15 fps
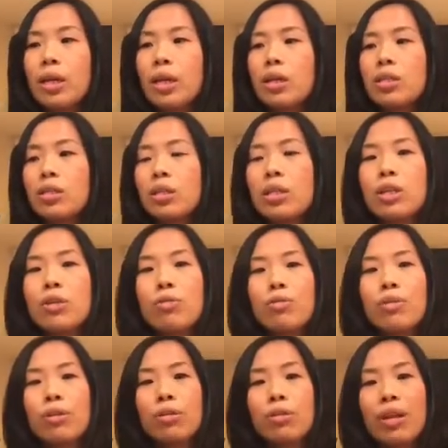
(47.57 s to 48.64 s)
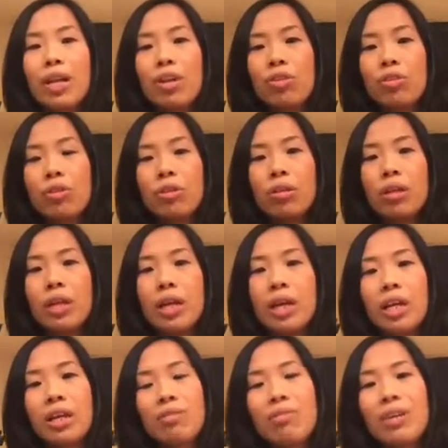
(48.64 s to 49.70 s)
So they don't feel unnatural.
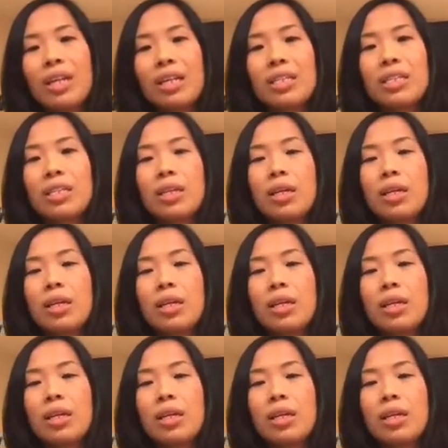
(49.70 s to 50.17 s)
And in fact,